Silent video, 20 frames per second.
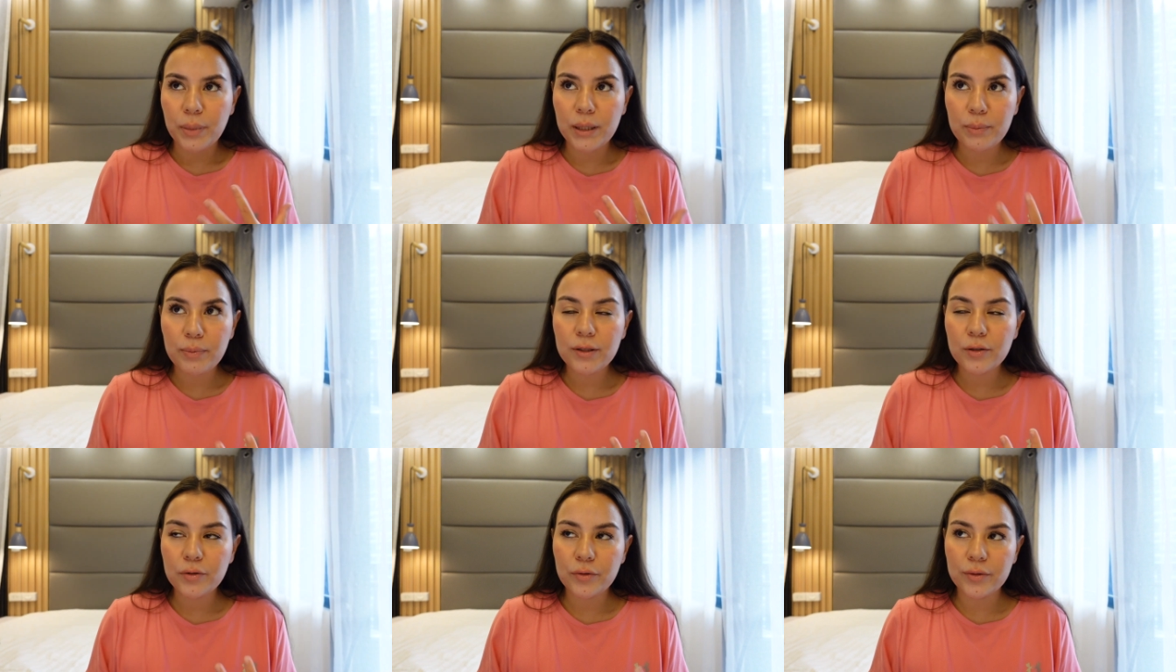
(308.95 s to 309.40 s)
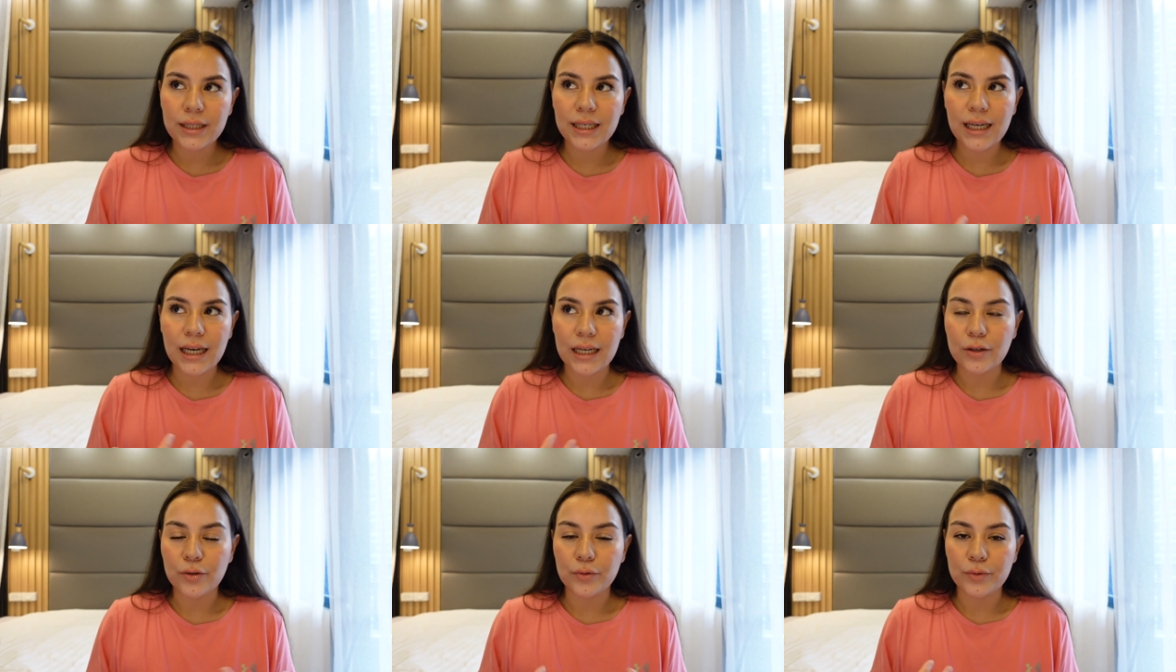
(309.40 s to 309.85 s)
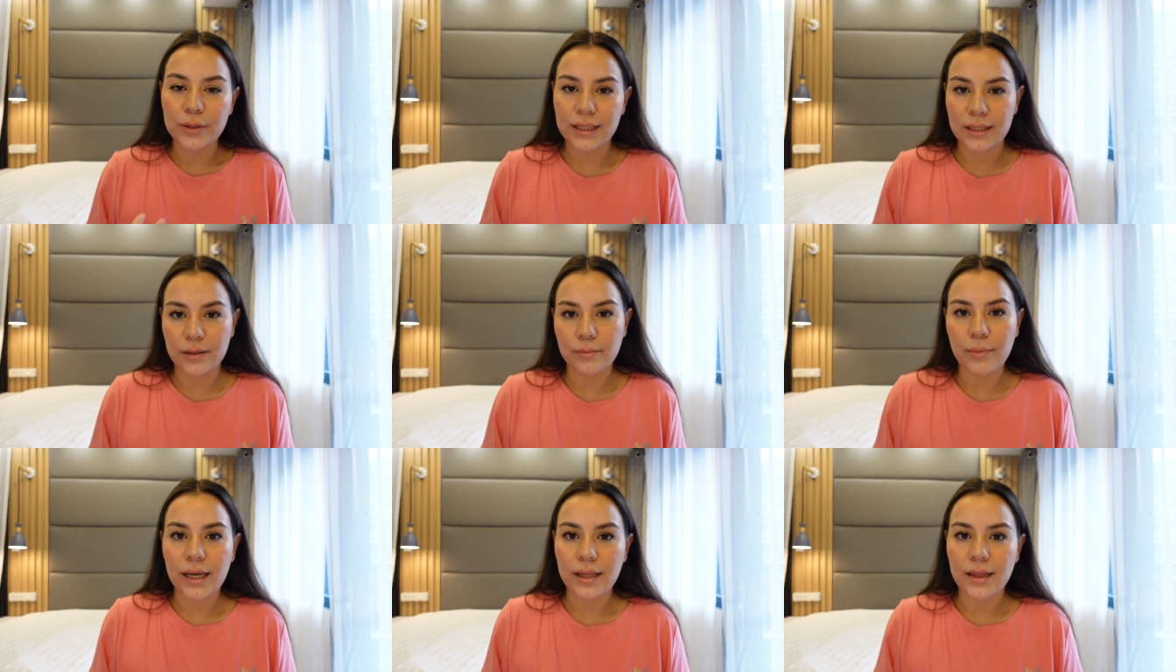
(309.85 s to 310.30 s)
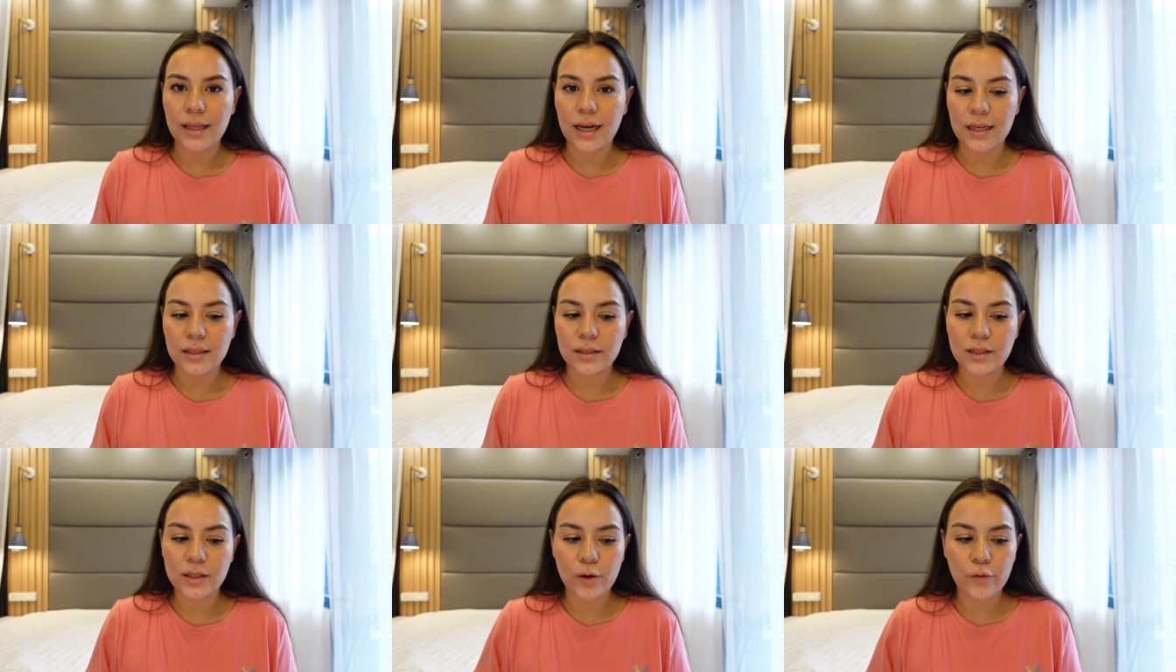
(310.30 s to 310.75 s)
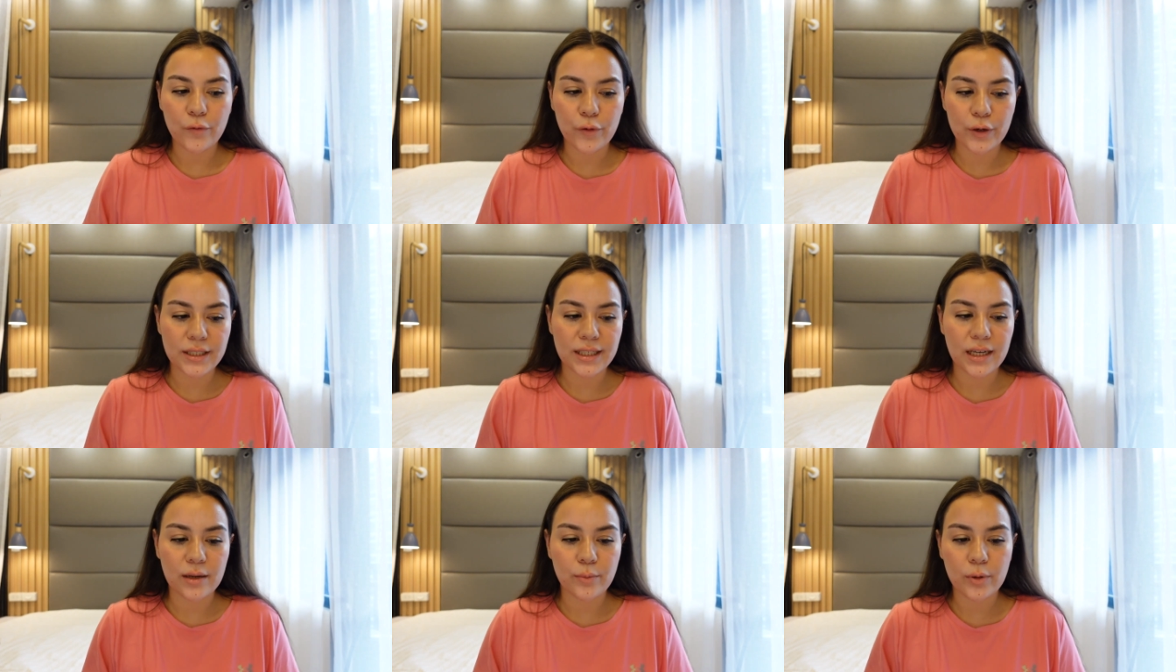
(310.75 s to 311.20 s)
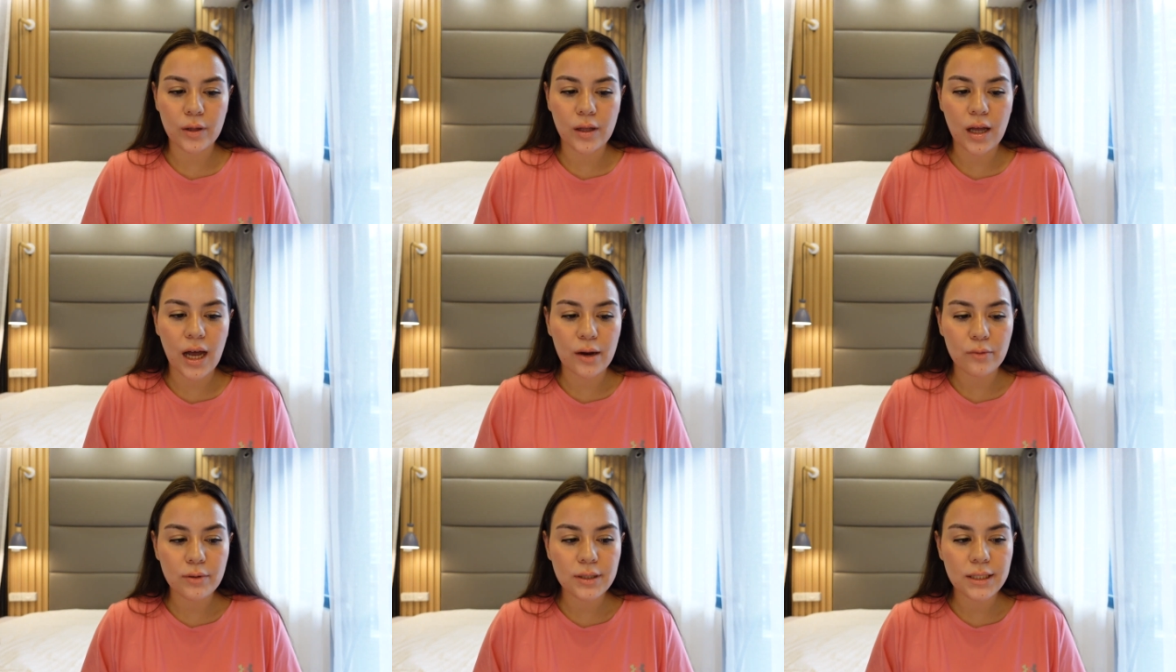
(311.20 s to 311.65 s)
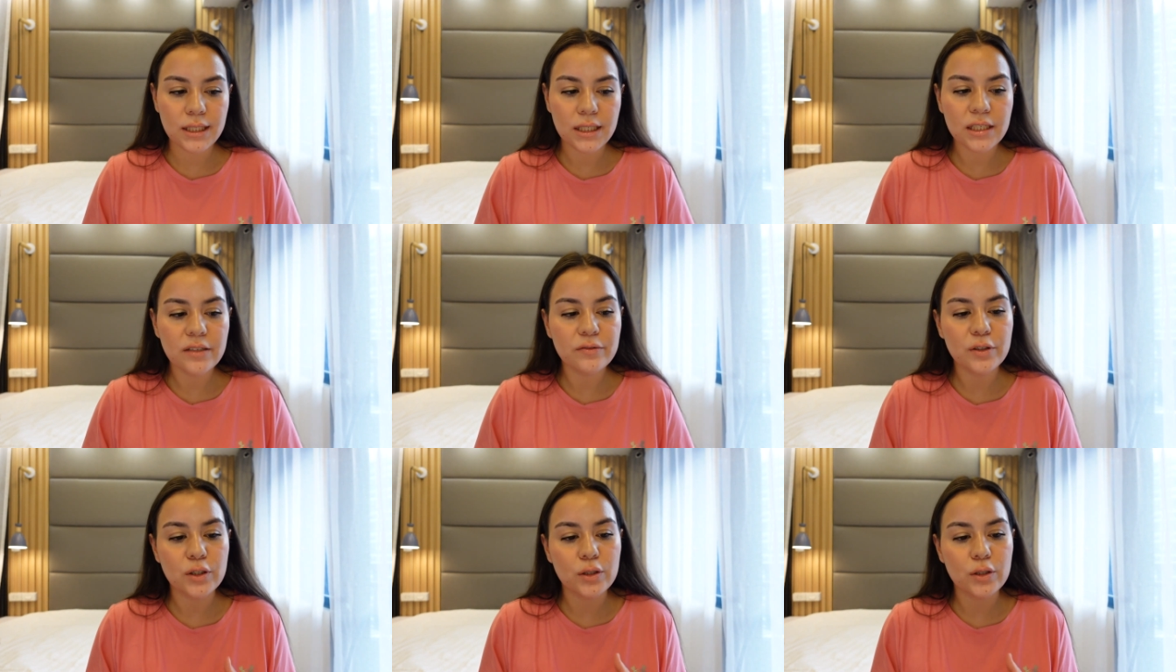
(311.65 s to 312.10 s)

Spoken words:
People do really underestimate that. So for example, I received